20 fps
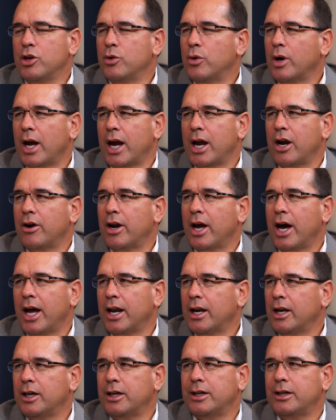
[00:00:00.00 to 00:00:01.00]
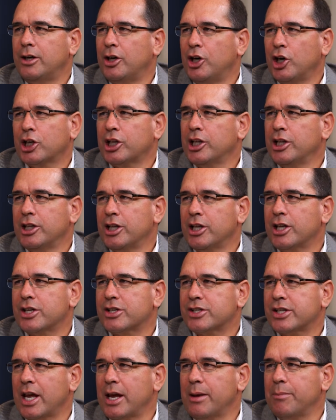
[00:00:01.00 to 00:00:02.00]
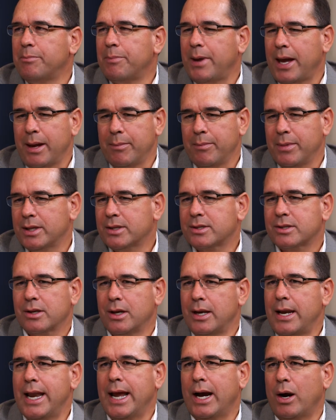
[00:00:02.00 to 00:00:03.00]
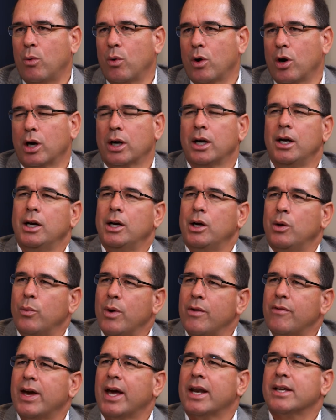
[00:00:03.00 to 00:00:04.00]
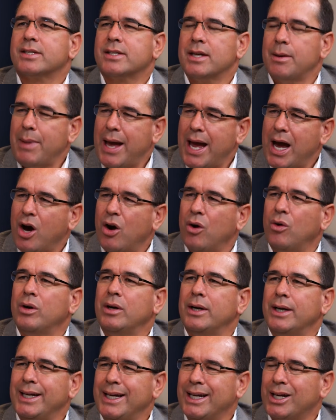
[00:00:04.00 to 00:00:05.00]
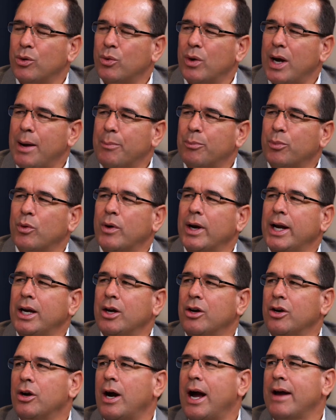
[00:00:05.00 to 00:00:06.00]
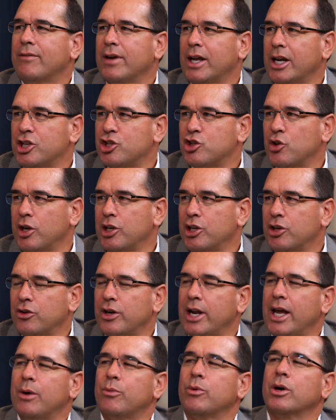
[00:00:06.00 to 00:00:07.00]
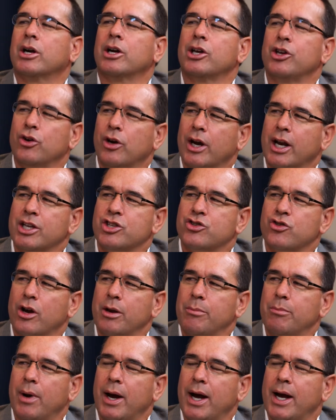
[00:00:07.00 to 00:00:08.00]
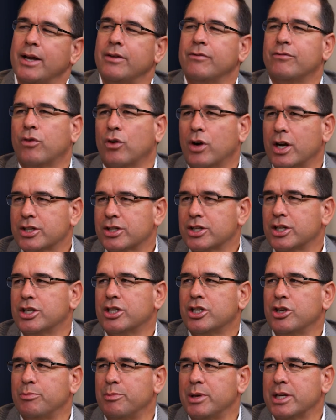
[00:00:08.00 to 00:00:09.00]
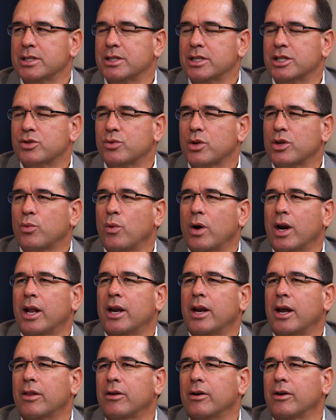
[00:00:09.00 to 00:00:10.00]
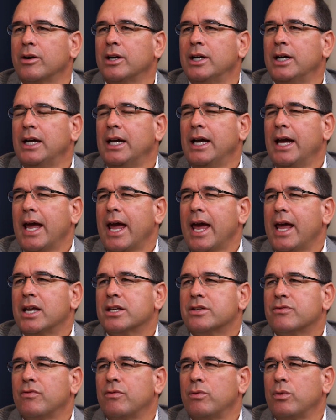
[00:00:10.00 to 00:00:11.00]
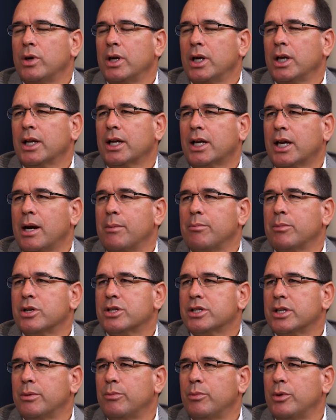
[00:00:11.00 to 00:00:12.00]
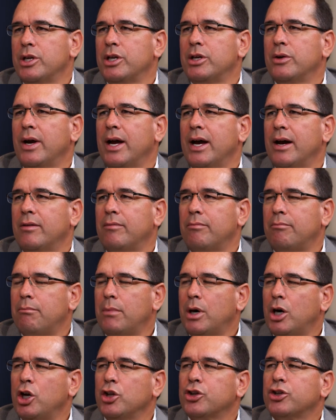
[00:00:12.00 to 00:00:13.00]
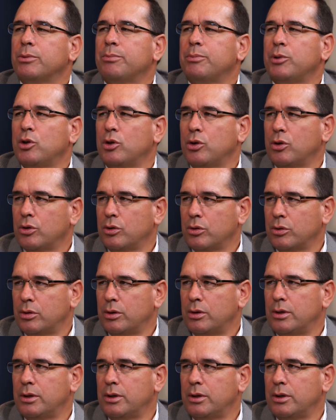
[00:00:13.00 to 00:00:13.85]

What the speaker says: you and I are not hooked into the same payments network. We've got to somehow interoperate, or I've got to join your network or you've got to join mine for us to do business with one another. And it's really cumbersome when you have multiple